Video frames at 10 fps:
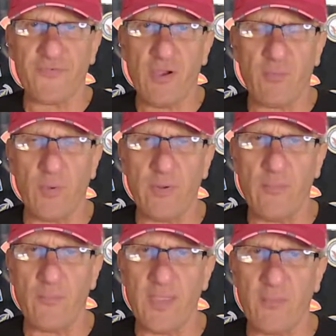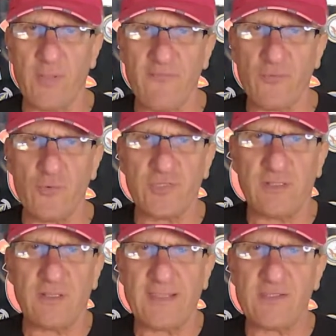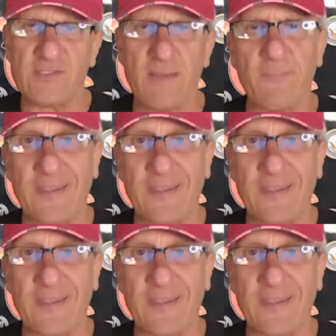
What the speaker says: Sorry, we left Coochie late December.